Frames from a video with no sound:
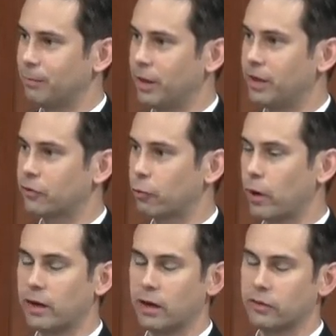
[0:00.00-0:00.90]
But it's
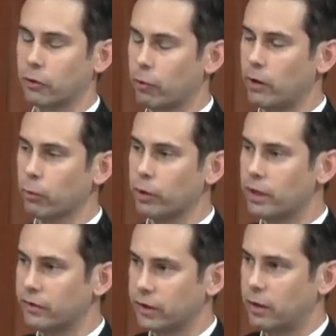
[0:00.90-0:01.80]
great. It's a great
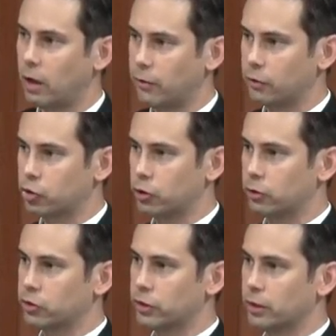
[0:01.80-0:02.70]
read. It's in On the
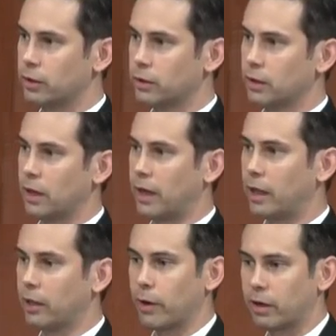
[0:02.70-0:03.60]
Church. I
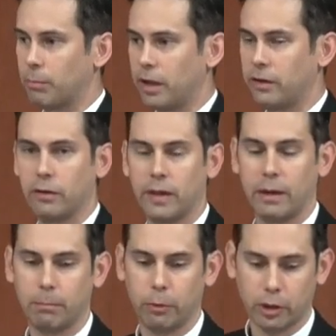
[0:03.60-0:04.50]
highly recommend
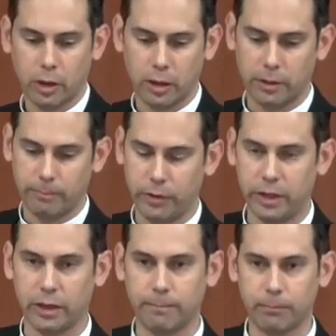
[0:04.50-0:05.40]
that book, uh, um,
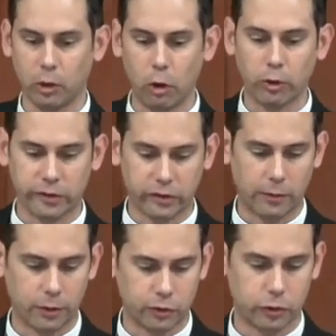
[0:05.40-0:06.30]
the uh, the locus
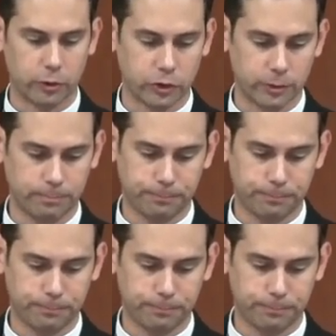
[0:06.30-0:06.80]
on the church.